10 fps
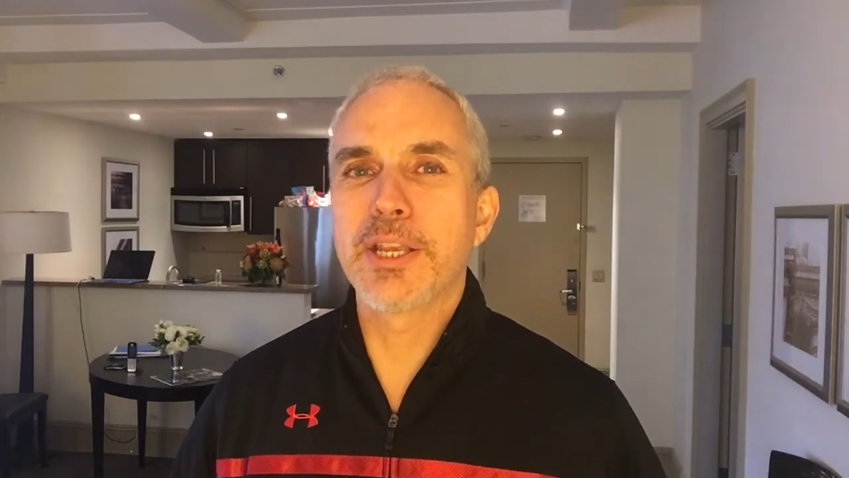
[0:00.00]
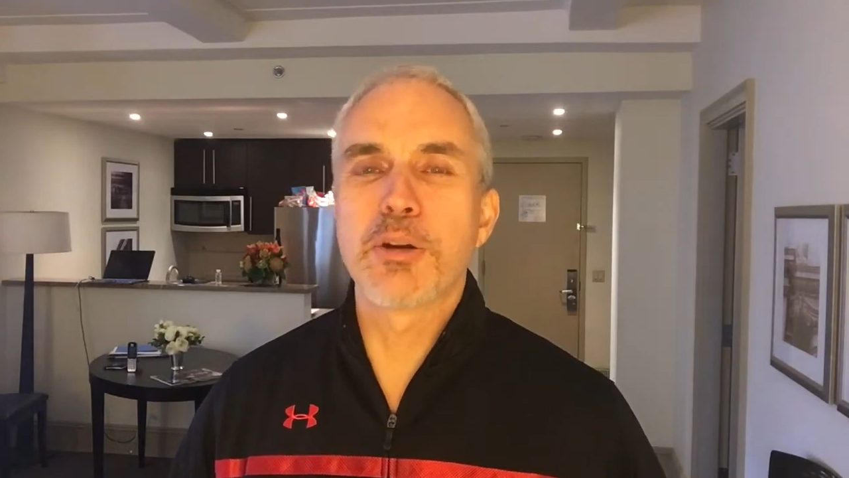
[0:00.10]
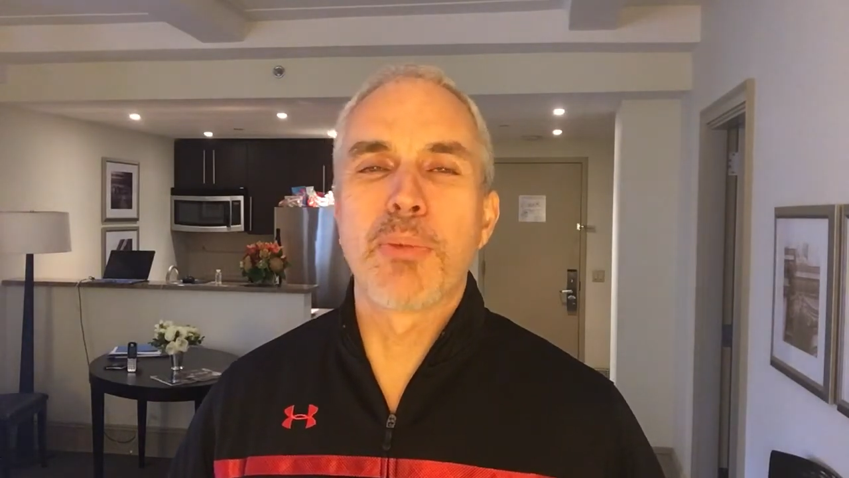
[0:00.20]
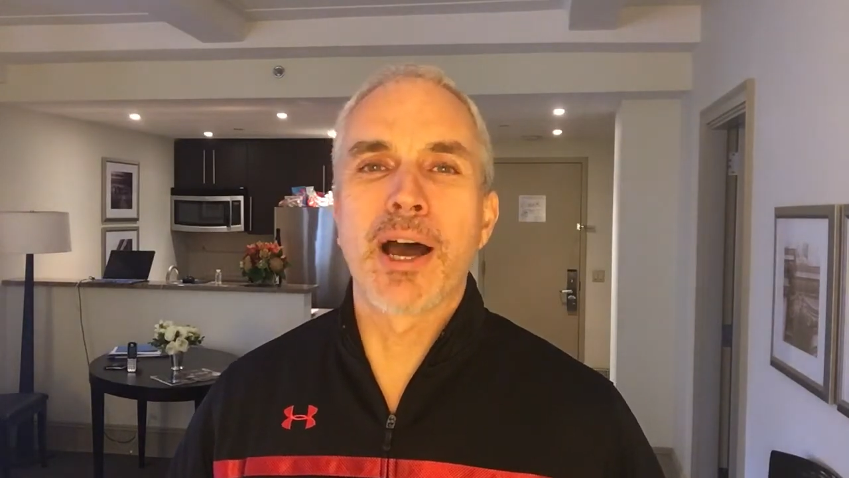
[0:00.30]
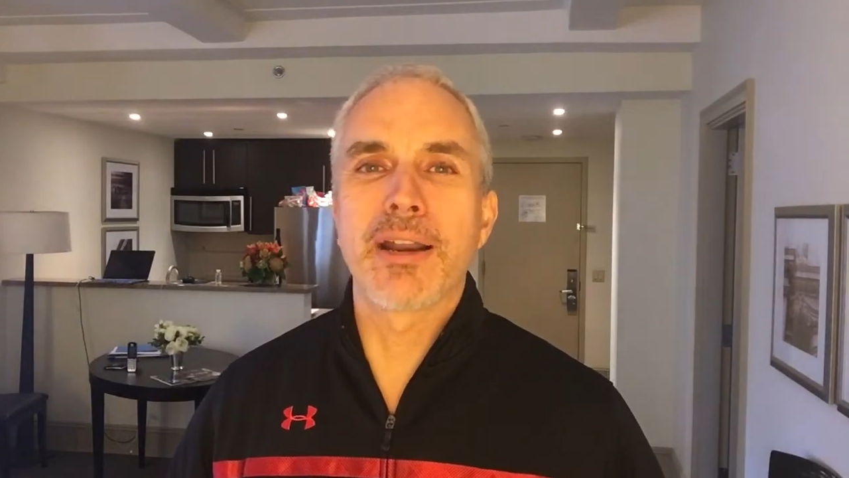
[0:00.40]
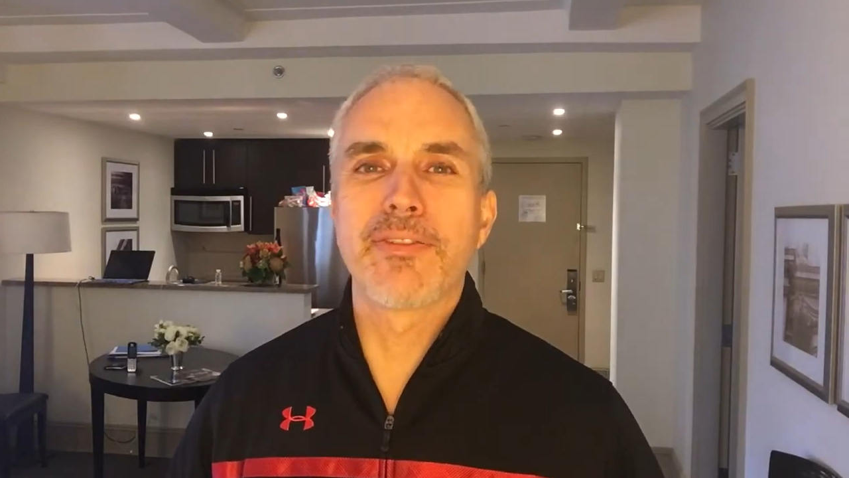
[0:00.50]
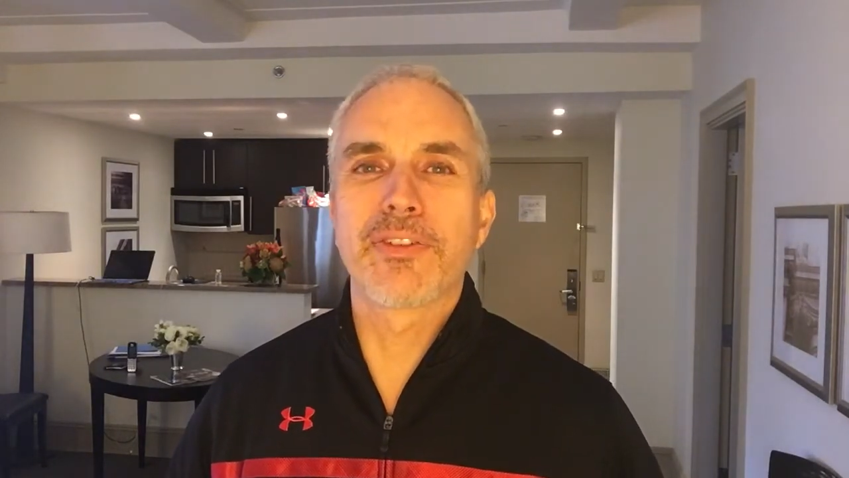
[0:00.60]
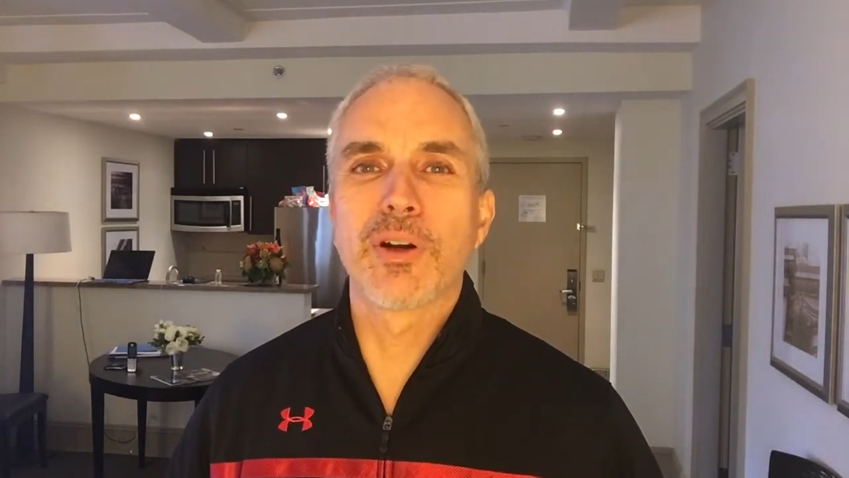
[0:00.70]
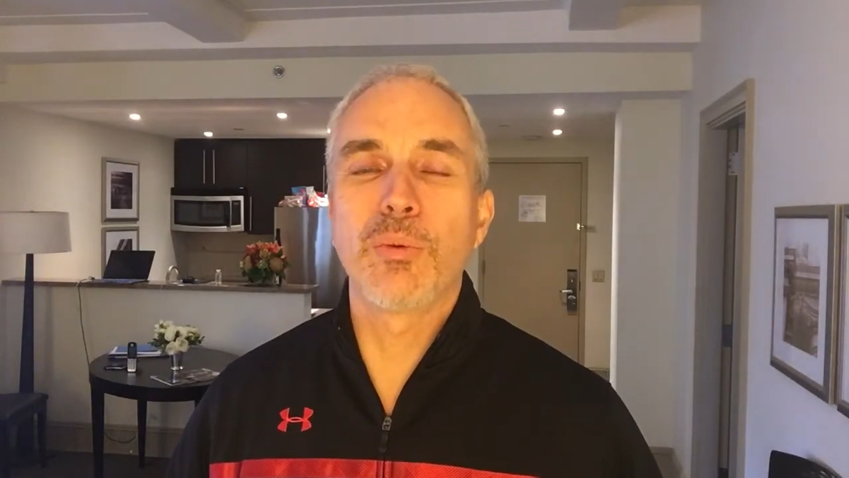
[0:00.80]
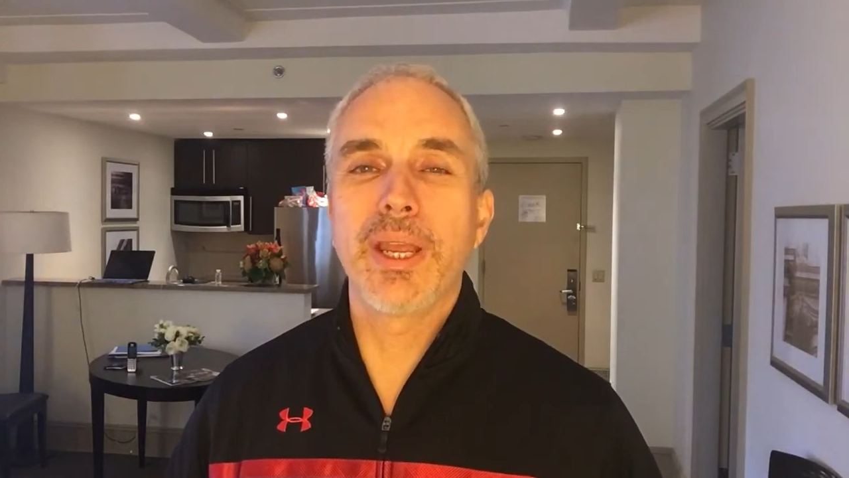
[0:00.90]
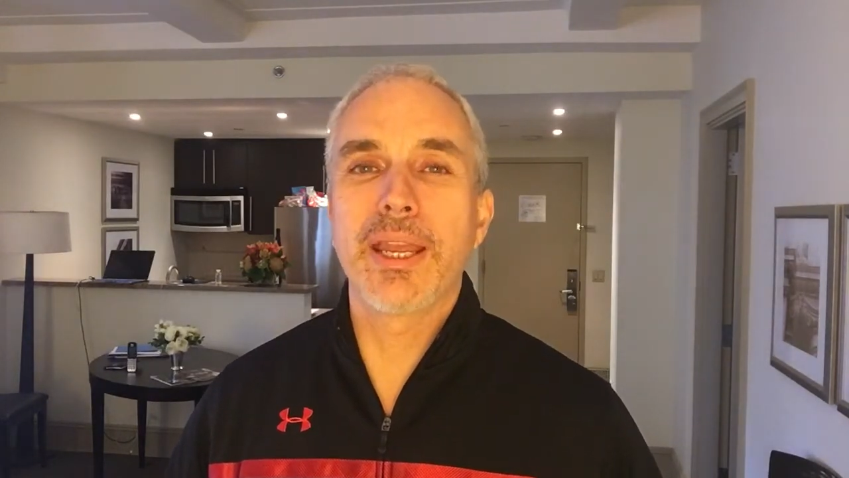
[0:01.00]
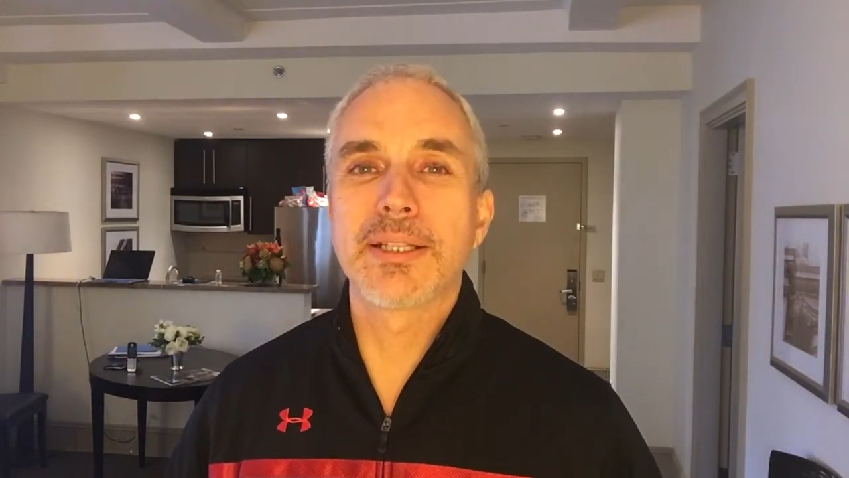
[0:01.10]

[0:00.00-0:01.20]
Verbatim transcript: in your body for a week,